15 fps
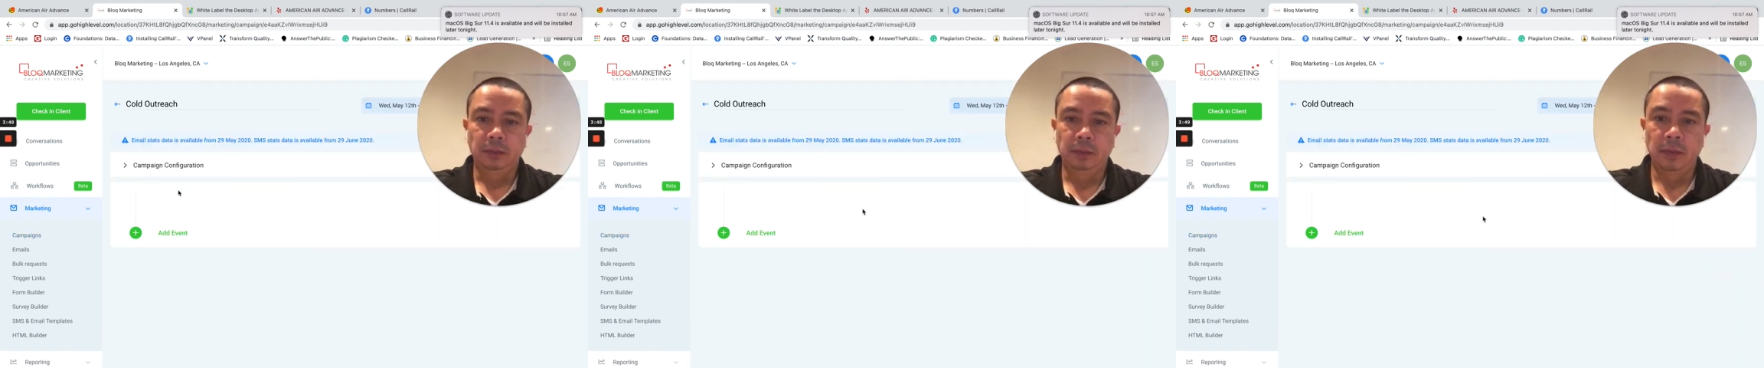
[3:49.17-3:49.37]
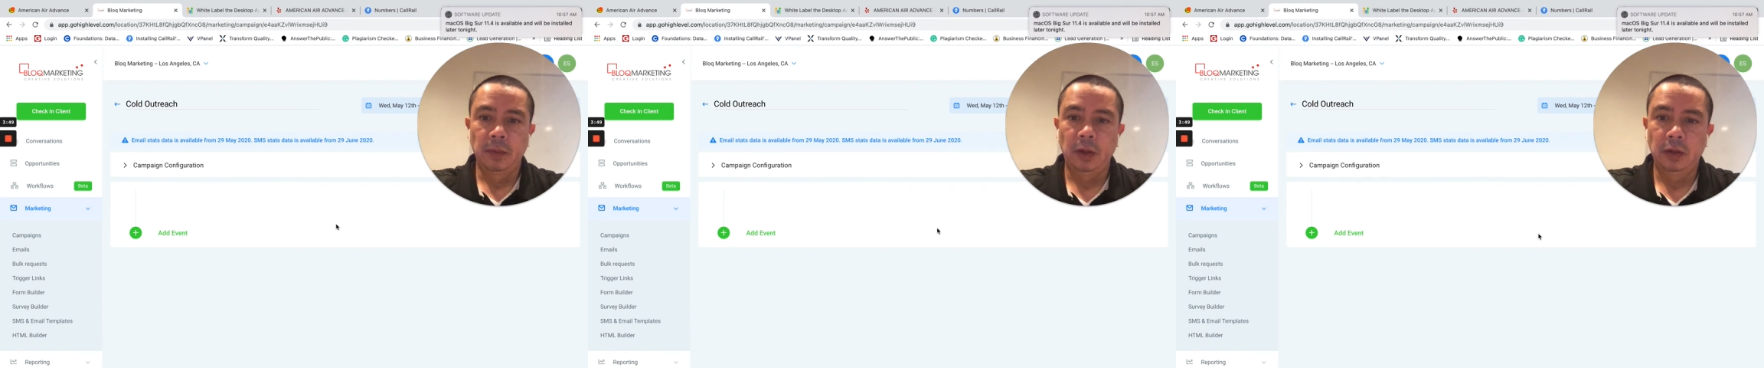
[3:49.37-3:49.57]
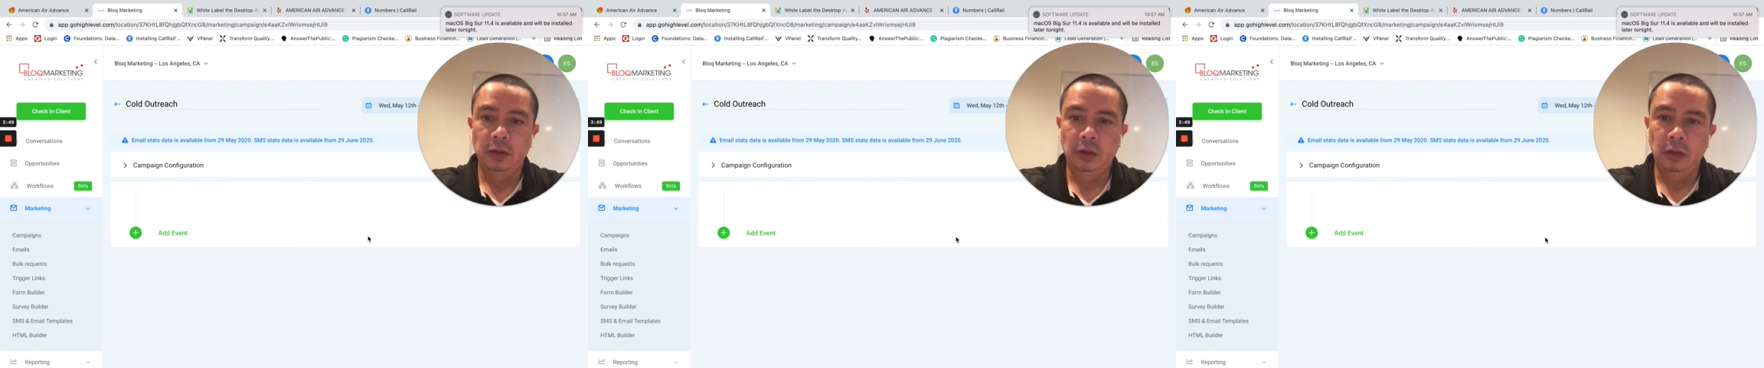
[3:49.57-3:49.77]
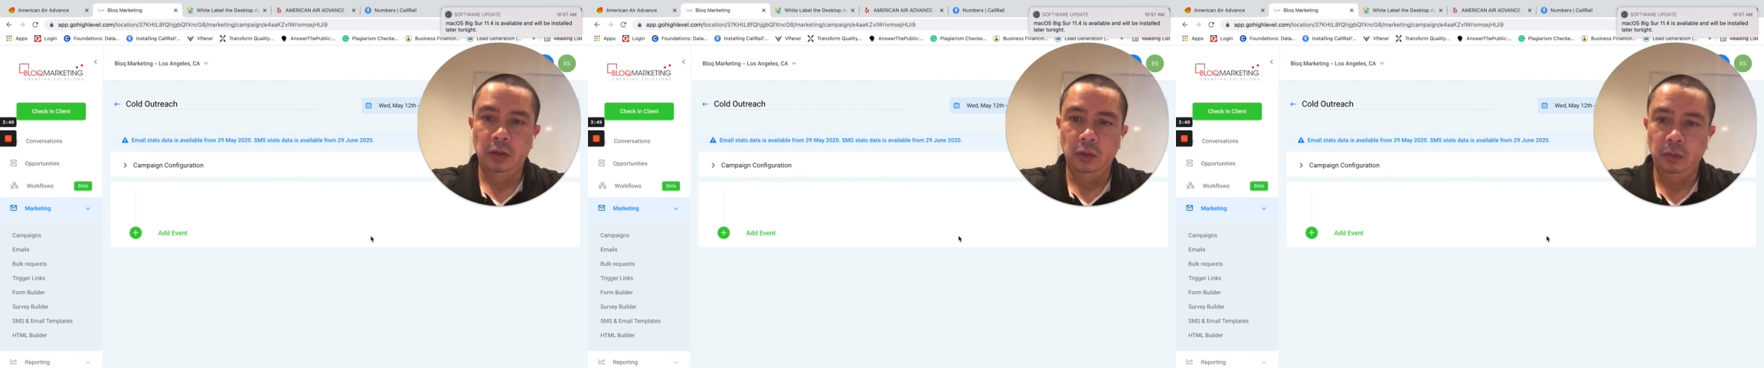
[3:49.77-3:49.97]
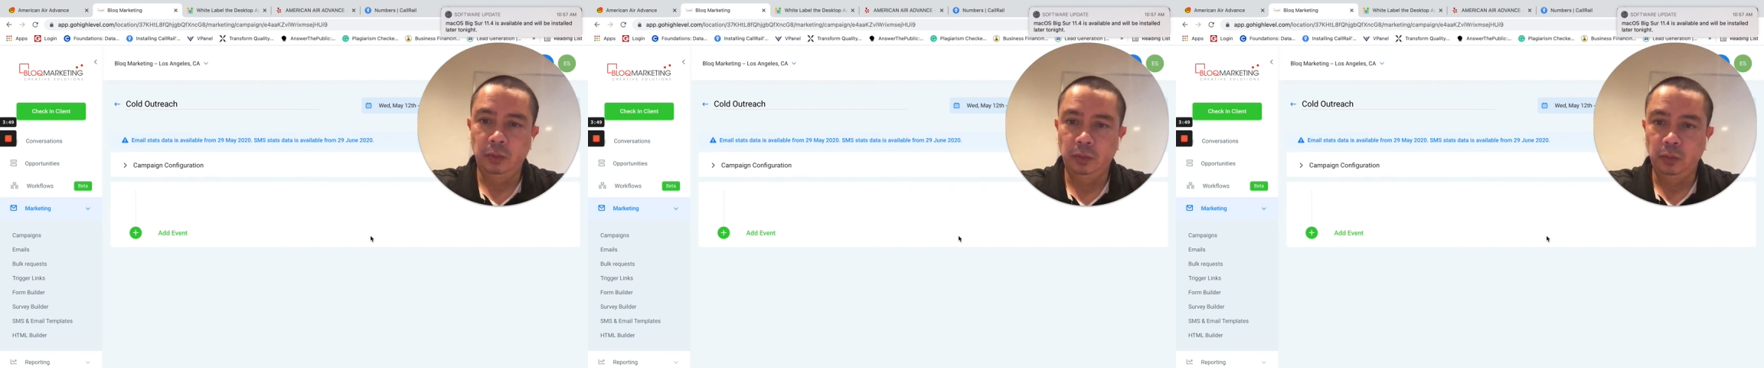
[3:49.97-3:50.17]

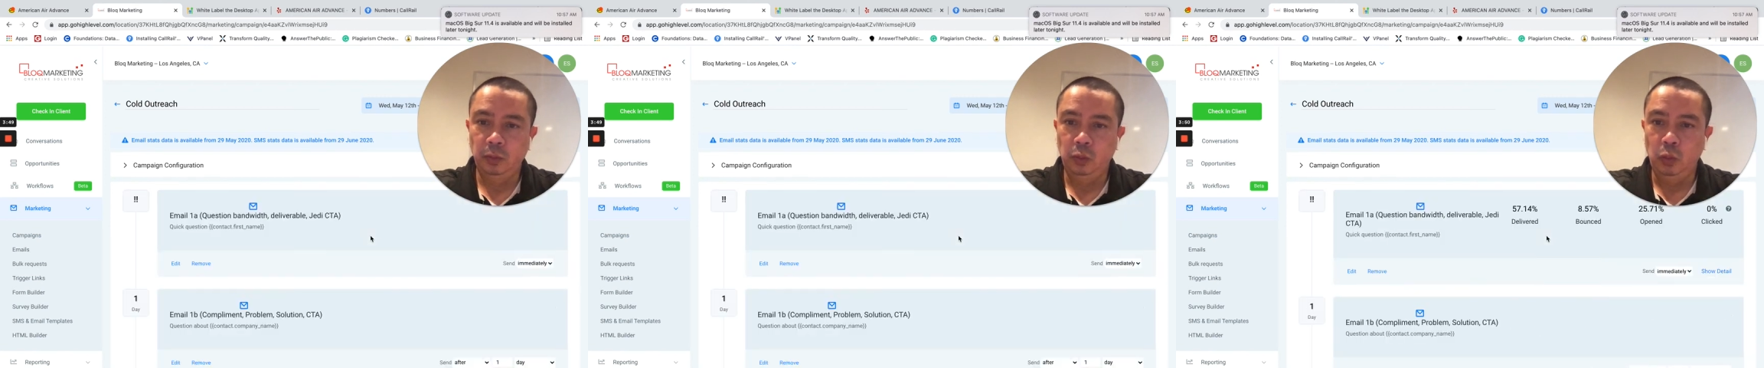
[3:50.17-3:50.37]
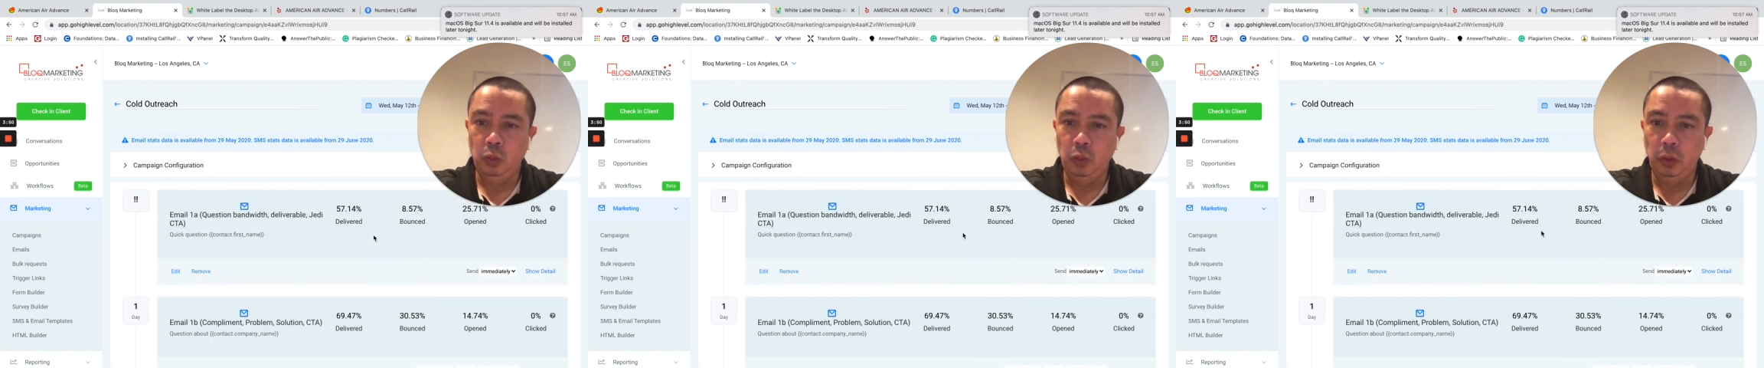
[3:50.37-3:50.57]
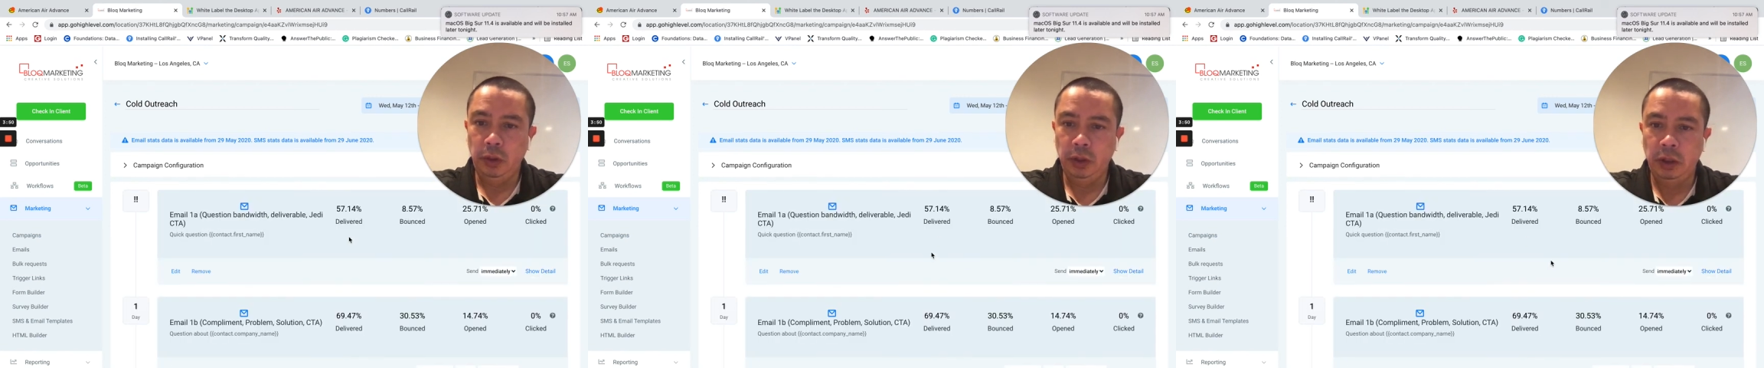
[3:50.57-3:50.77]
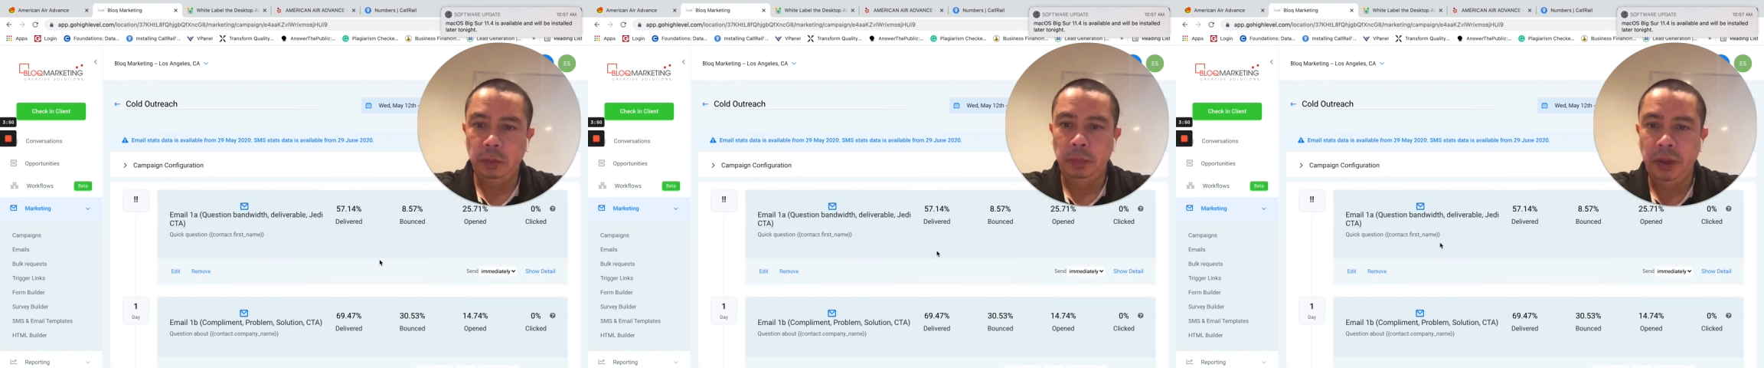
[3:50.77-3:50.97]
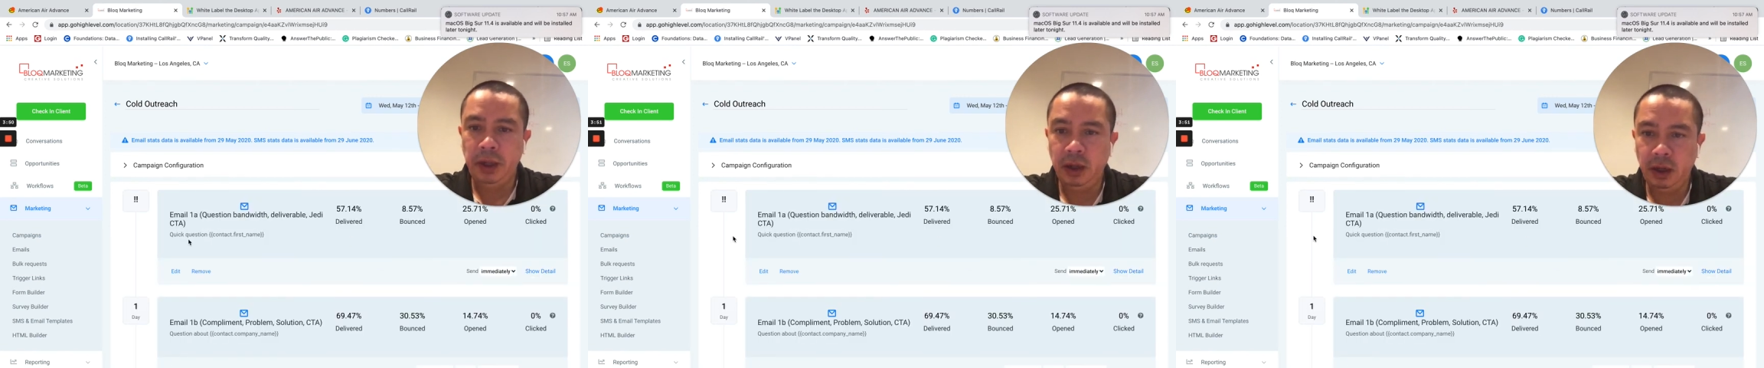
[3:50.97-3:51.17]
So what the
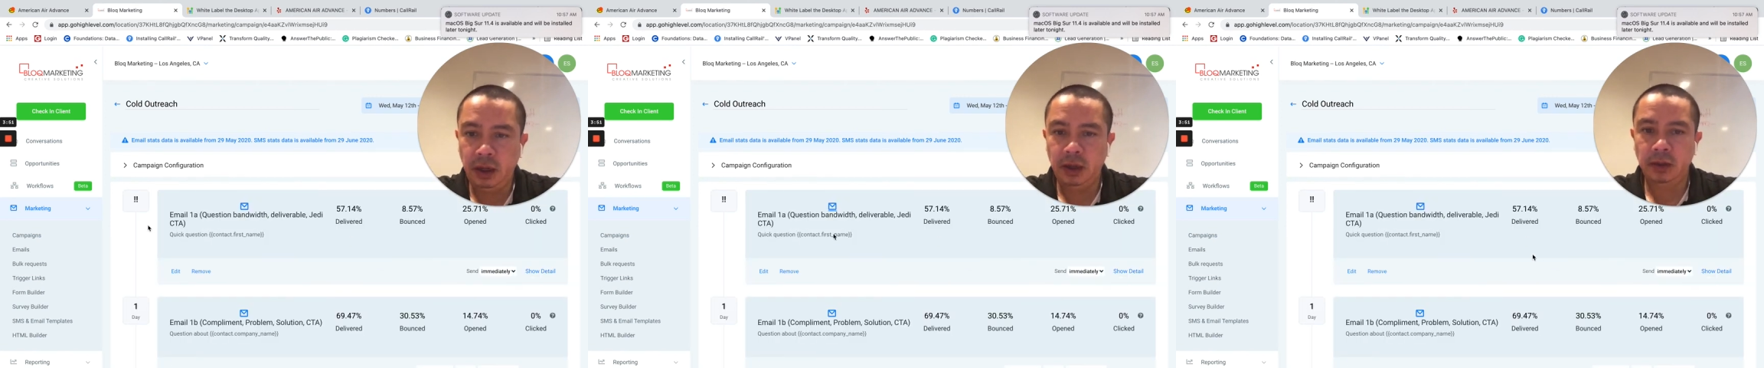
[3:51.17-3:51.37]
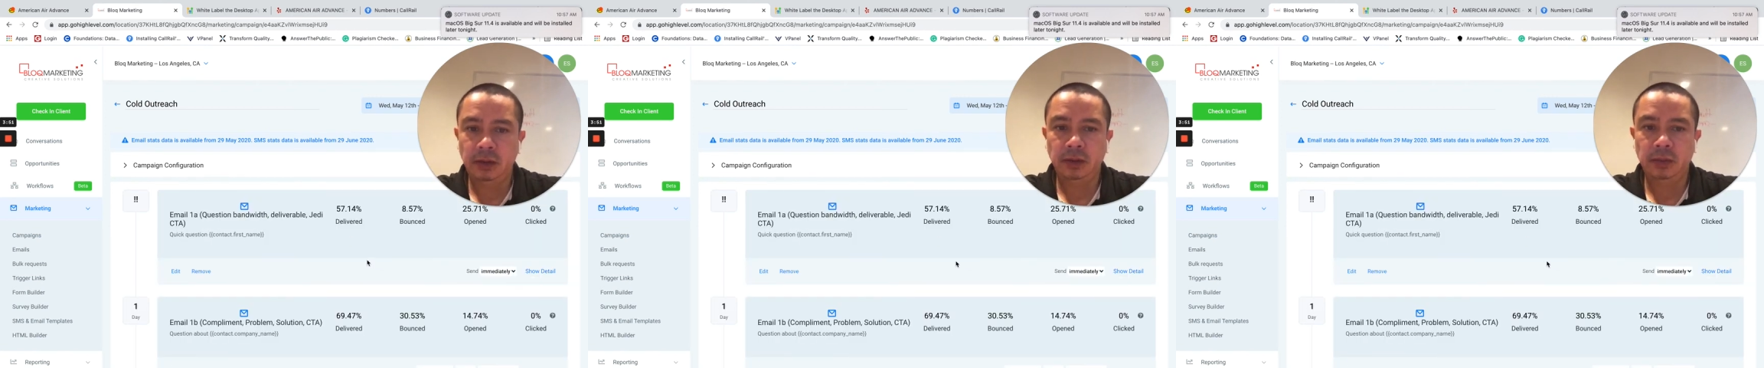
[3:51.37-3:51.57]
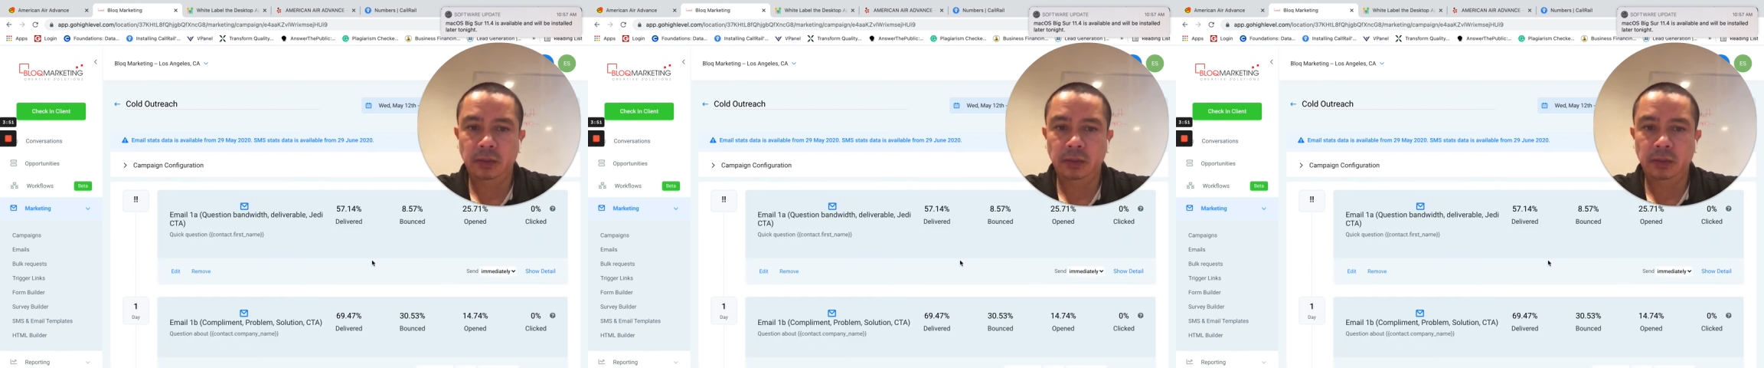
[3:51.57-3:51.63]
campaign has,